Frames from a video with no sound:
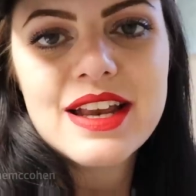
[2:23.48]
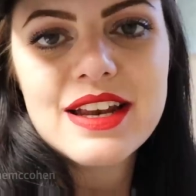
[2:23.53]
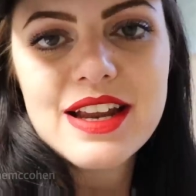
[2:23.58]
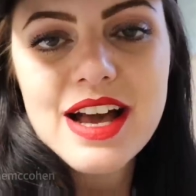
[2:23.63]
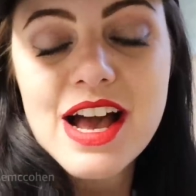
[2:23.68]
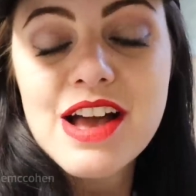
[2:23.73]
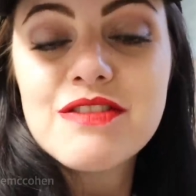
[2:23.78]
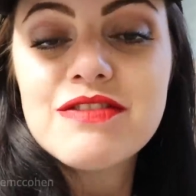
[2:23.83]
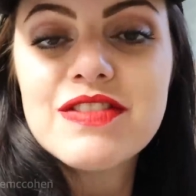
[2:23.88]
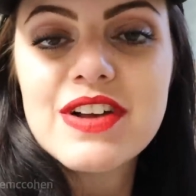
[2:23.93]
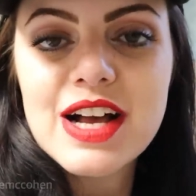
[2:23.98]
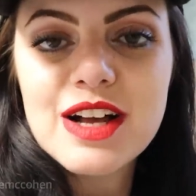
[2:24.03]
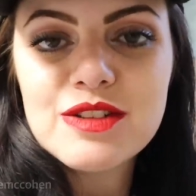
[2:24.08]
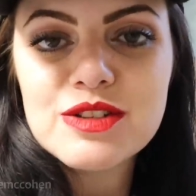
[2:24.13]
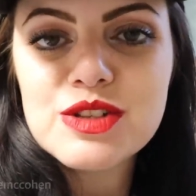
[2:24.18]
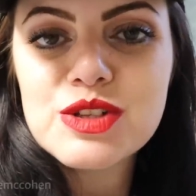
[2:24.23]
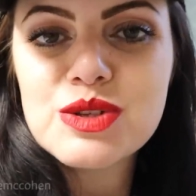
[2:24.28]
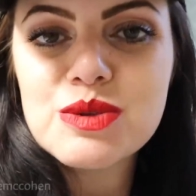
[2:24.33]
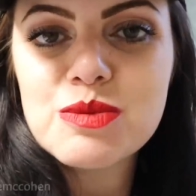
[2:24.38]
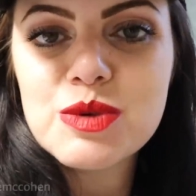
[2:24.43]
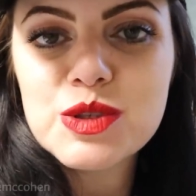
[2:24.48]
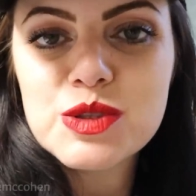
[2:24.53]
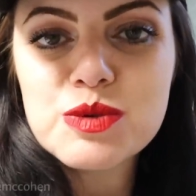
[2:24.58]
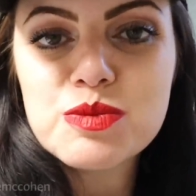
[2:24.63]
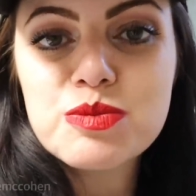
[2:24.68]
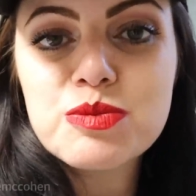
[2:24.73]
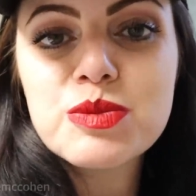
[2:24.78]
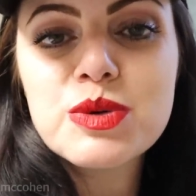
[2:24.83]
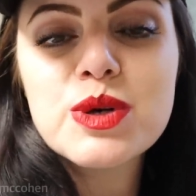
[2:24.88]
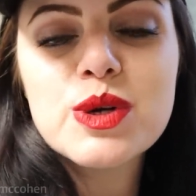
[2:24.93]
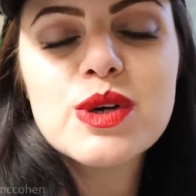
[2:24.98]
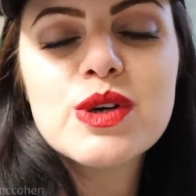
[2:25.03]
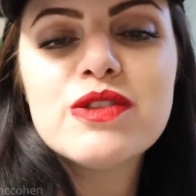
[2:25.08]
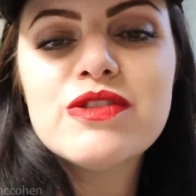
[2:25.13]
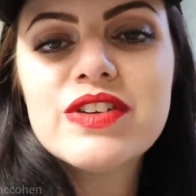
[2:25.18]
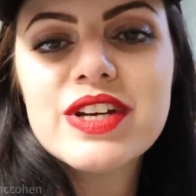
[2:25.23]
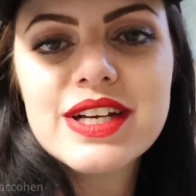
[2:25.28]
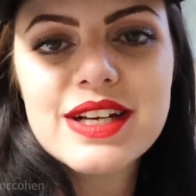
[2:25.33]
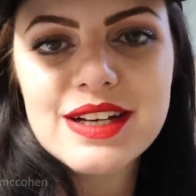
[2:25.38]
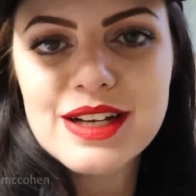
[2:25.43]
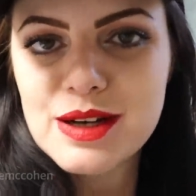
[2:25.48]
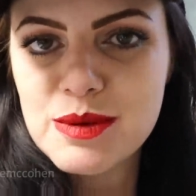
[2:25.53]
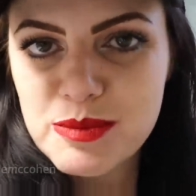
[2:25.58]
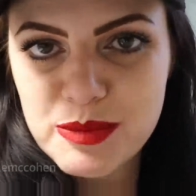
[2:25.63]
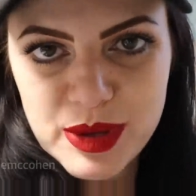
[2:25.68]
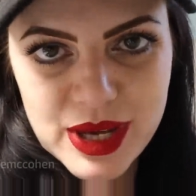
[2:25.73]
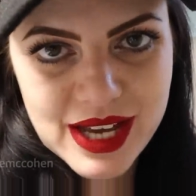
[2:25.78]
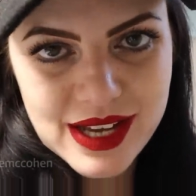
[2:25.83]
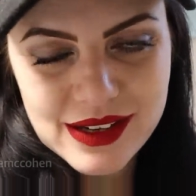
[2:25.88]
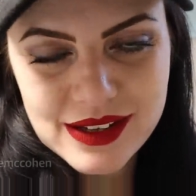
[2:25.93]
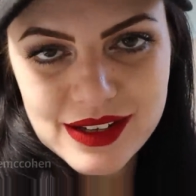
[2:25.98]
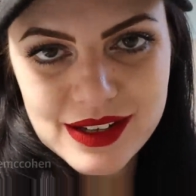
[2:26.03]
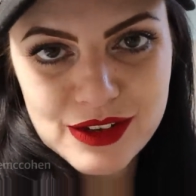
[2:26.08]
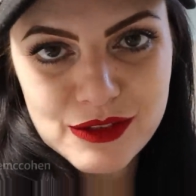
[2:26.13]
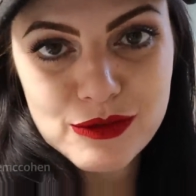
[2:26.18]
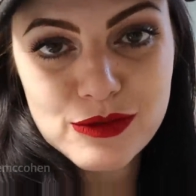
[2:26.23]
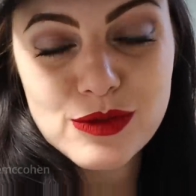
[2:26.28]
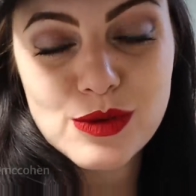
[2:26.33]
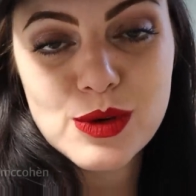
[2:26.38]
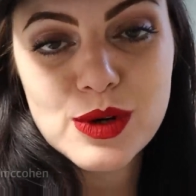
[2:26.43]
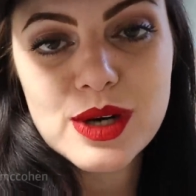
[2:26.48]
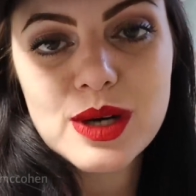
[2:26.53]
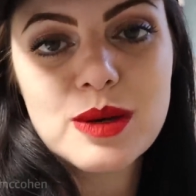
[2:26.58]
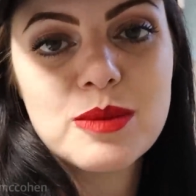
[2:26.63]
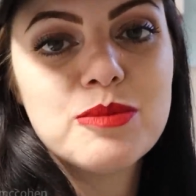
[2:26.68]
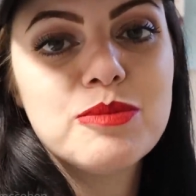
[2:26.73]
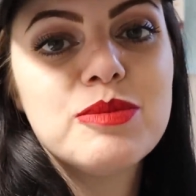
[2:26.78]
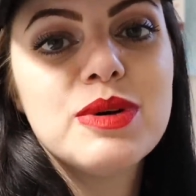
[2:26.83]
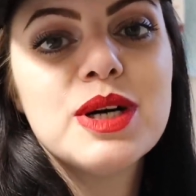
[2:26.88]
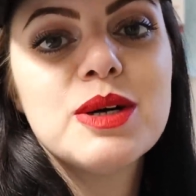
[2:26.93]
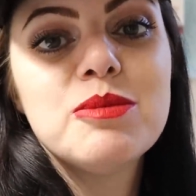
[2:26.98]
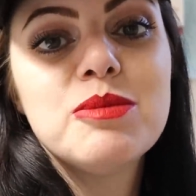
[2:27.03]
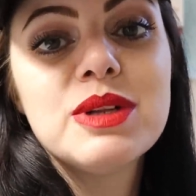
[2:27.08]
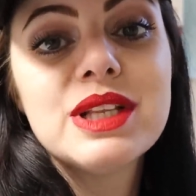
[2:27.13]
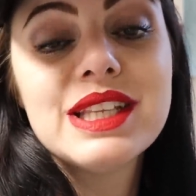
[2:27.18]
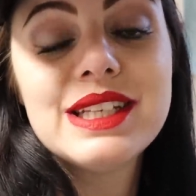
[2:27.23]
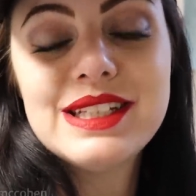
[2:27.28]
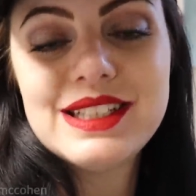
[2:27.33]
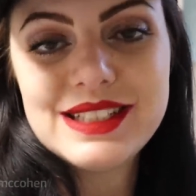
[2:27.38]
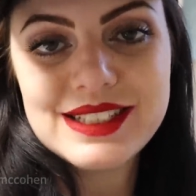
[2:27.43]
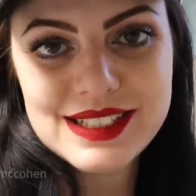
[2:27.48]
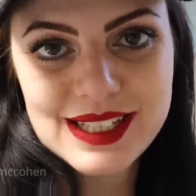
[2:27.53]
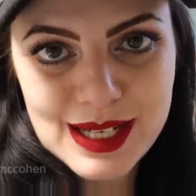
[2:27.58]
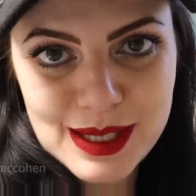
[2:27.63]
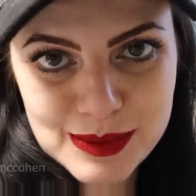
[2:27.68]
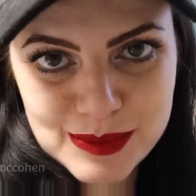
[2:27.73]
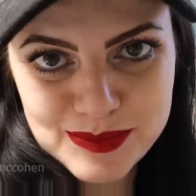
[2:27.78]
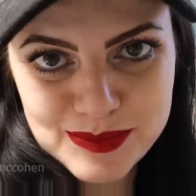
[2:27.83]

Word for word: And I found the most perfect companion for Pablita.